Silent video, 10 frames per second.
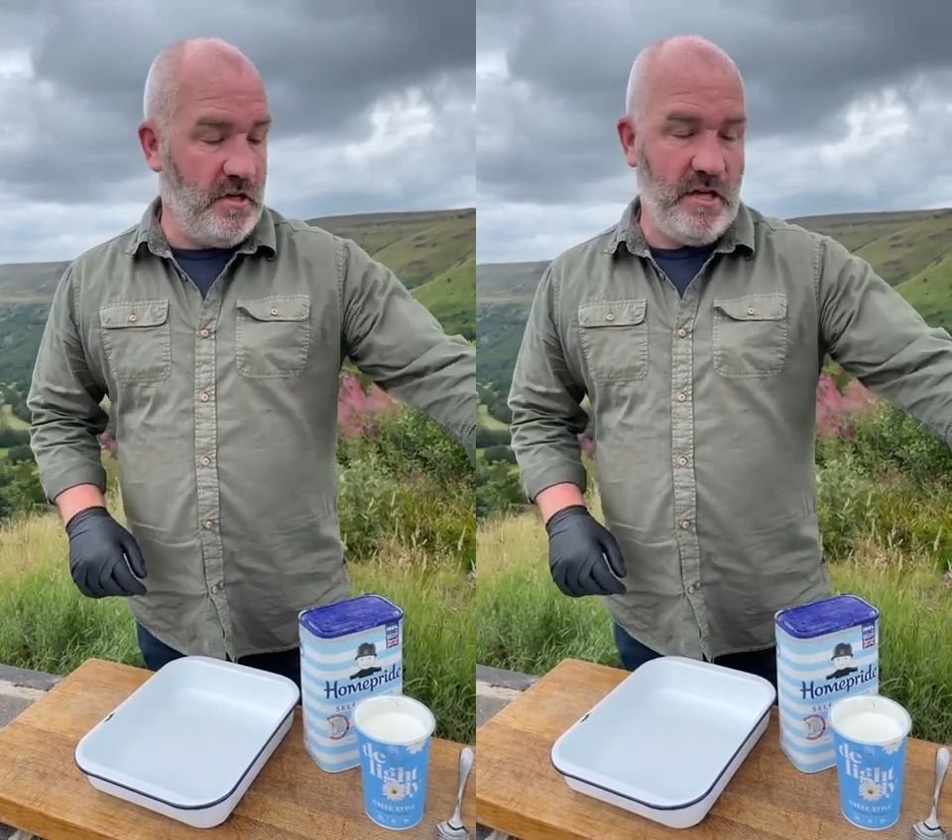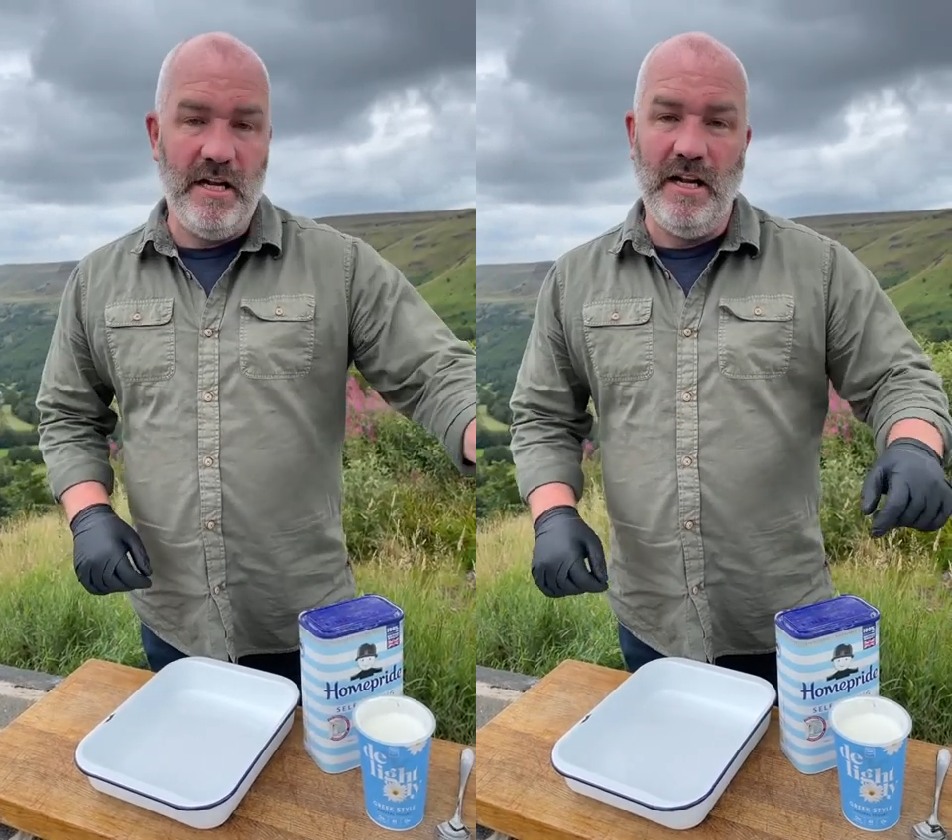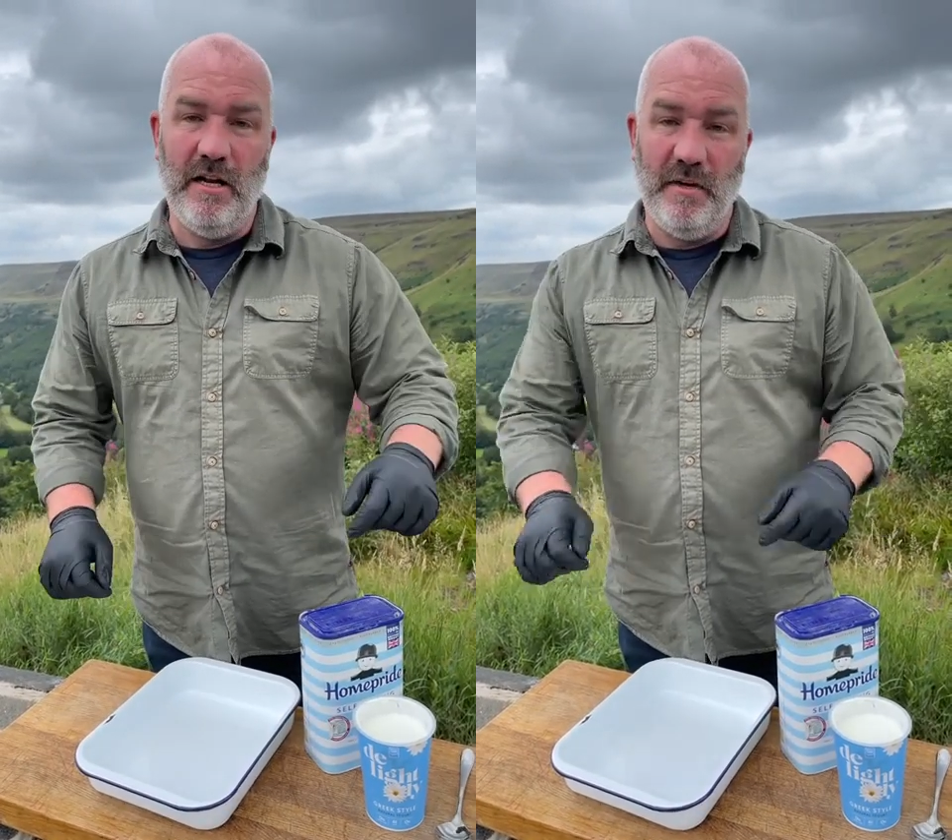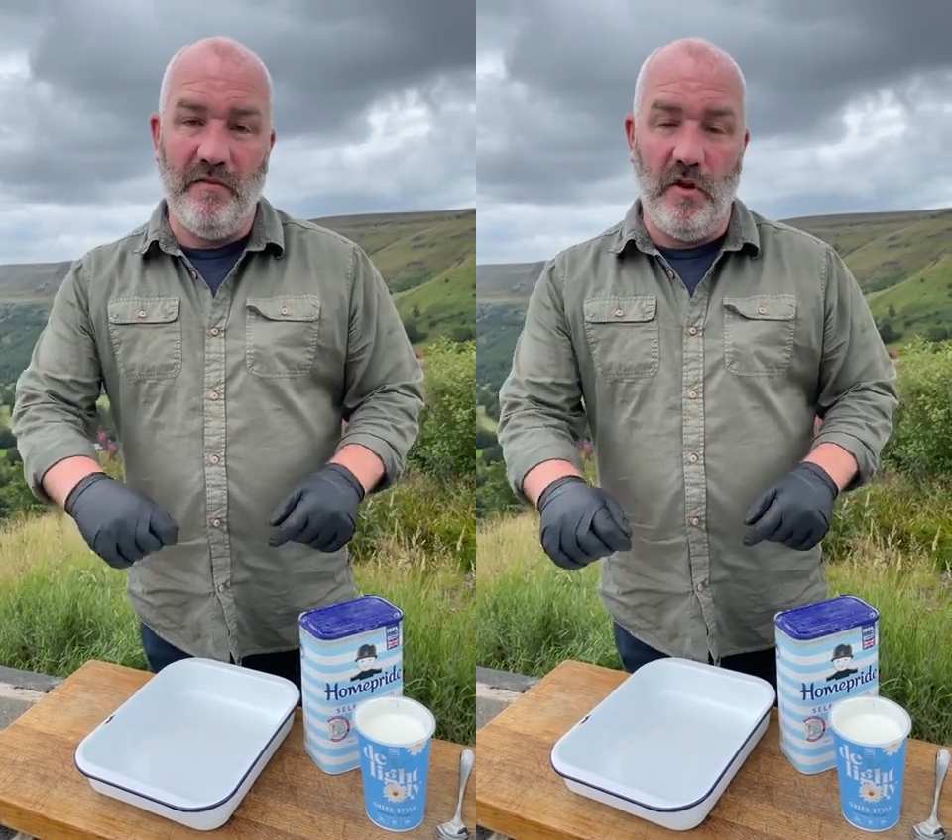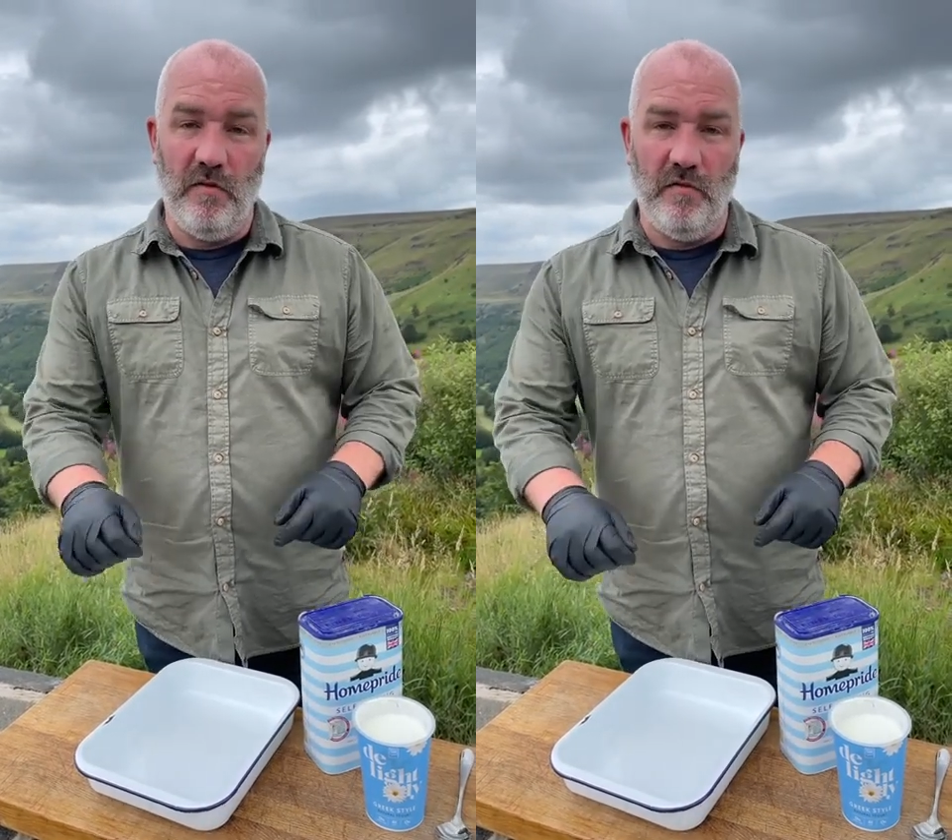a little bit of
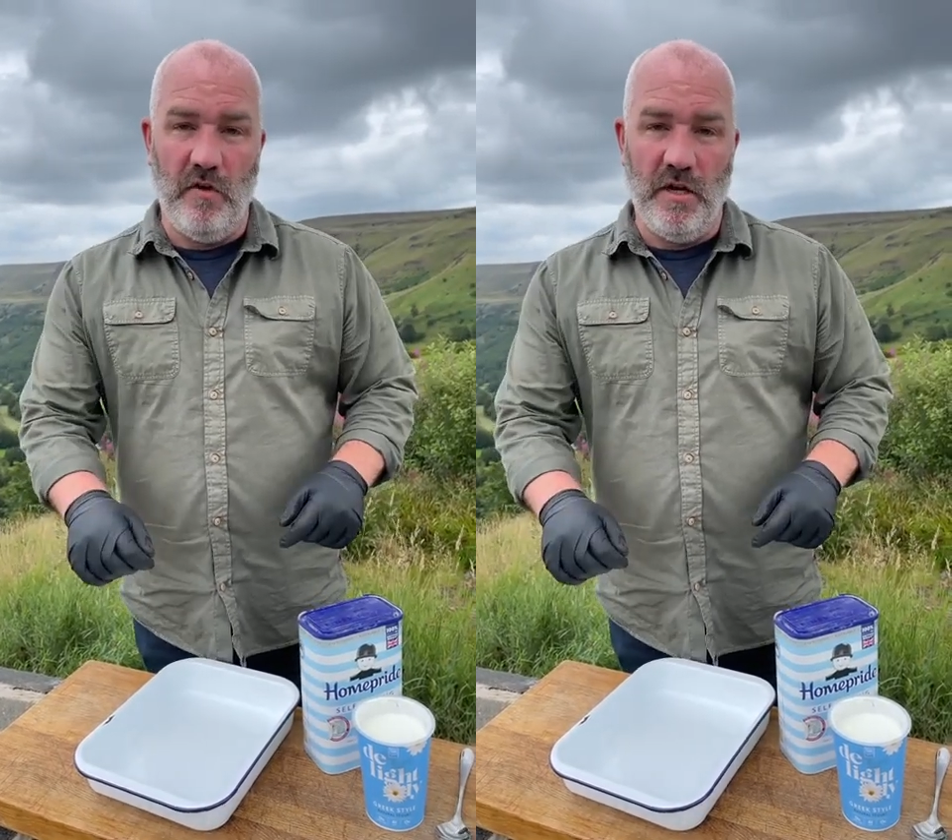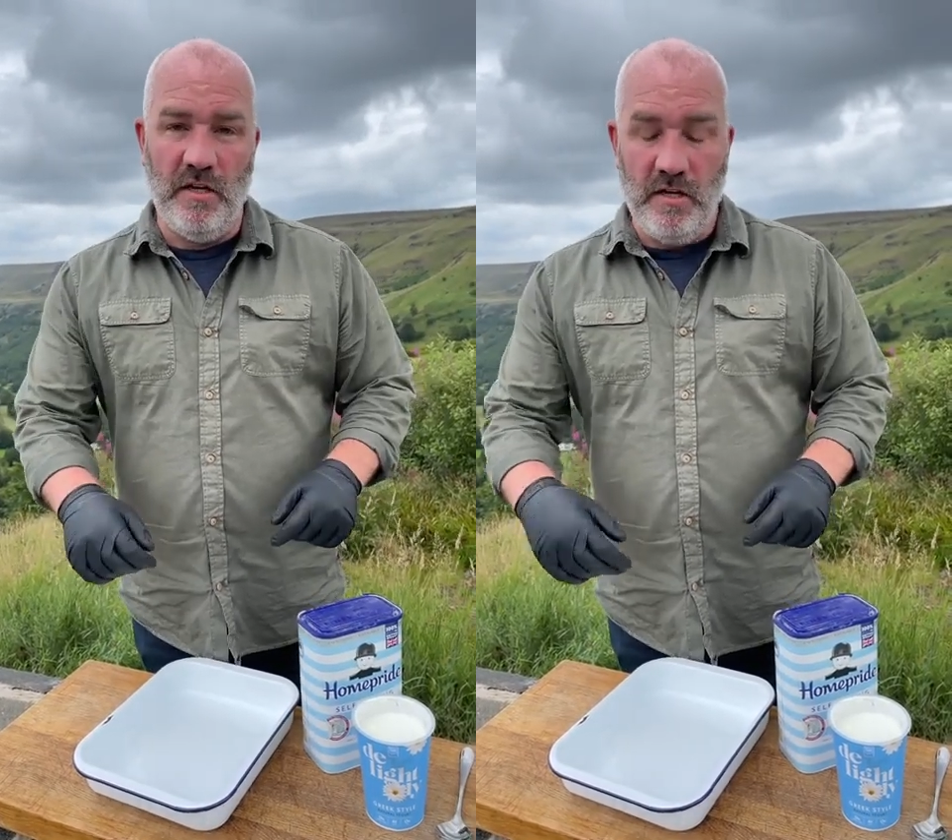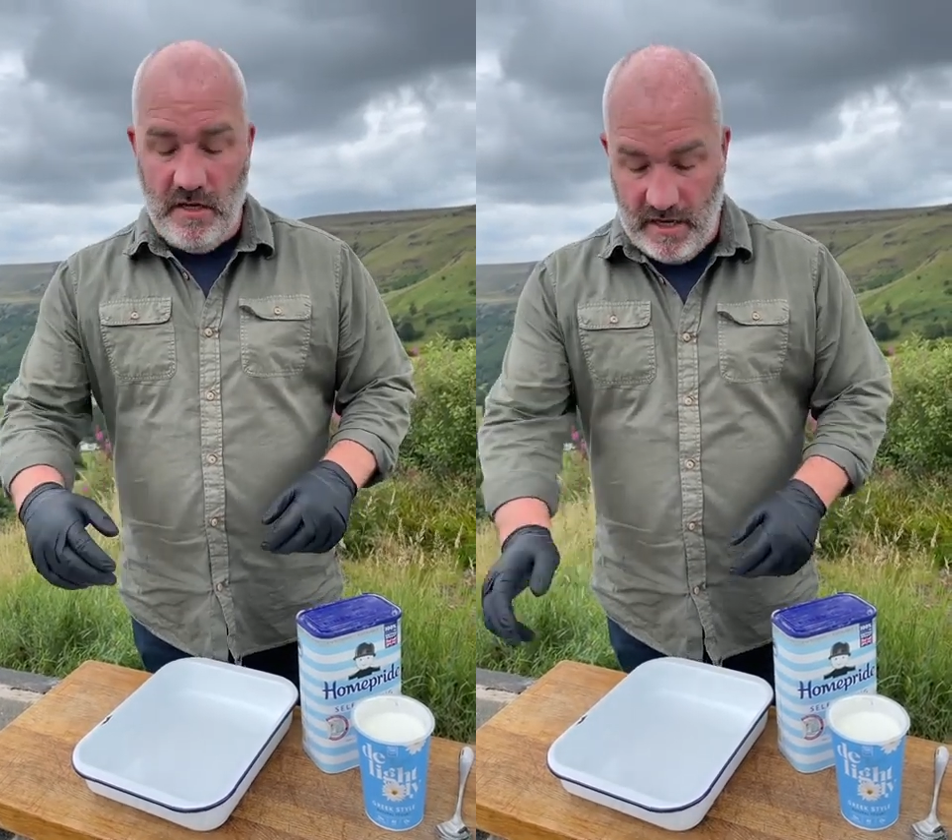olive oil, and